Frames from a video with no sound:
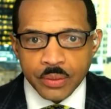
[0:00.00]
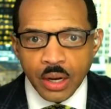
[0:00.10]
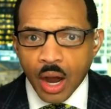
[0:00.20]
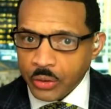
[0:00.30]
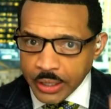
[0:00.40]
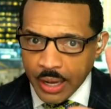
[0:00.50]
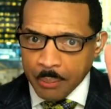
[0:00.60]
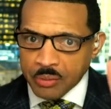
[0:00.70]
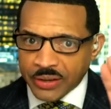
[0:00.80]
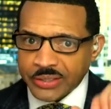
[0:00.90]
Oh yeah, I'm
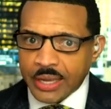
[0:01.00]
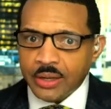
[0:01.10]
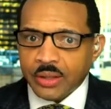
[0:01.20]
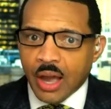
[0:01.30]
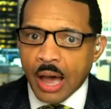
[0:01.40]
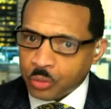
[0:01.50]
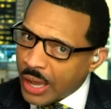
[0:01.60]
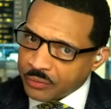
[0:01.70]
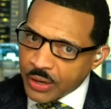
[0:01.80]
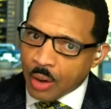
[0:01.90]
investigating other cops. We
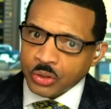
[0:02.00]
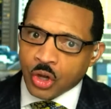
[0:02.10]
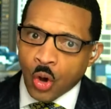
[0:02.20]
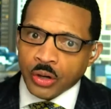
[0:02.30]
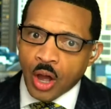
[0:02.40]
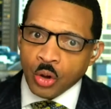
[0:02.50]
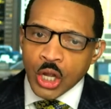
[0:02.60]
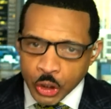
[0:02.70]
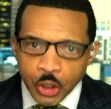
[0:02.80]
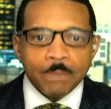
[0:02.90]
gotta figure out what's going on."
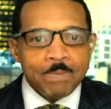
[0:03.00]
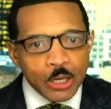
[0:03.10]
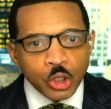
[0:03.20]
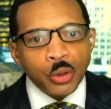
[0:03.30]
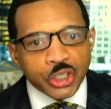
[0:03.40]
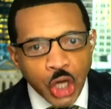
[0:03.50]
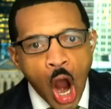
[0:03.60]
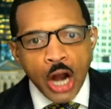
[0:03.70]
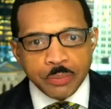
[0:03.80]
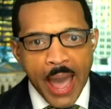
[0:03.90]
You're in
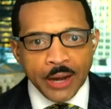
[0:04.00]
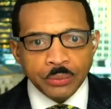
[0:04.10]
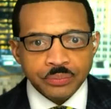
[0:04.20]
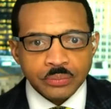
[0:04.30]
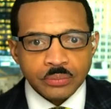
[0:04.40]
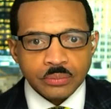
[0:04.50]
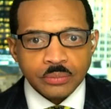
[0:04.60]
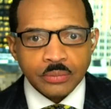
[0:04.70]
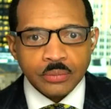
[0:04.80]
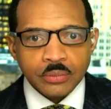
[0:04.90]
charge, madam.
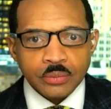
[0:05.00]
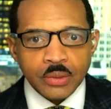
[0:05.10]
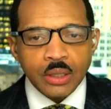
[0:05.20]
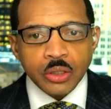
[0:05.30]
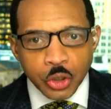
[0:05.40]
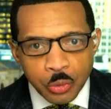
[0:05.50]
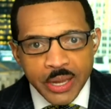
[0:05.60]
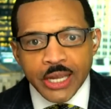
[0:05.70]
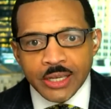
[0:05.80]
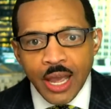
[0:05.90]
You
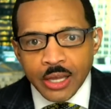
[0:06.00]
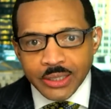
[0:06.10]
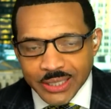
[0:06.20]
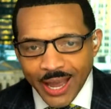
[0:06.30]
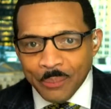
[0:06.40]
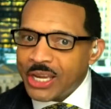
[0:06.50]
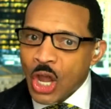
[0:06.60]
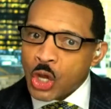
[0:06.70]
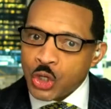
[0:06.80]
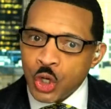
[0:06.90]
mean to tell
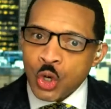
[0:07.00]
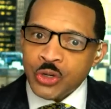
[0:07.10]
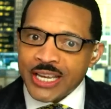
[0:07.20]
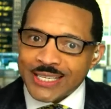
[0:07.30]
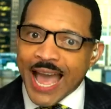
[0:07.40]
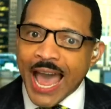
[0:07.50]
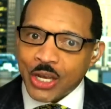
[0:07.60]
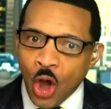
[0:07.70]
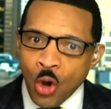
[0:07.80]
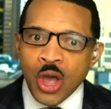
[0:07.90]
me you did not
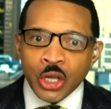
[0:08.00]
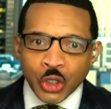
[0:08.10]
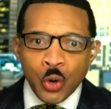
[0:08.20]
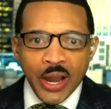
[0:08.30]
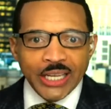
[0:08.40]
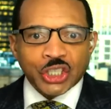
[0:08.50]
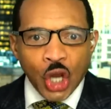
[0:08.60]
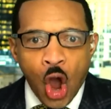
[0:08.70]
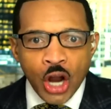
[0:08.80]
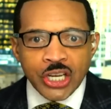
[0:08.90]
know you were in
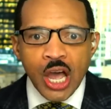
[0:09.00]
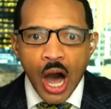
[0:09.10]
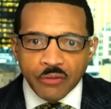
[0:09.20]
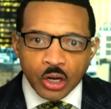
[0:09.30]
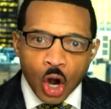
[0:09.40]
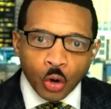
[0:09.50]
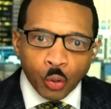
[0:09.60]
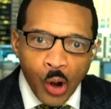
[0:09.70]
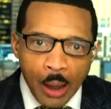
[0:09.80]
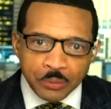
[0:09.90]
charge of a
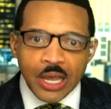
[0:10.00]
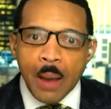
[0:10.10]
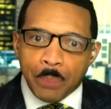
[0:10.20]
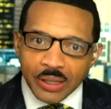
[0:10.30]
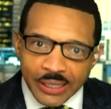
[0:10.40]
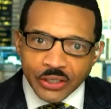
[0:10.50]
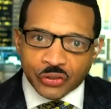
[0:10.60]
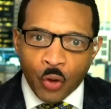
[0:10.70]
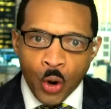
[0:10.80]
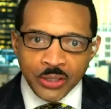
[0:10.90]
corrupt police
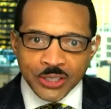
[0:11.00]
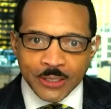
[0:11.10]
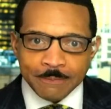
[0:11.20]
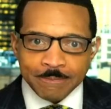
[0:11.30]
force?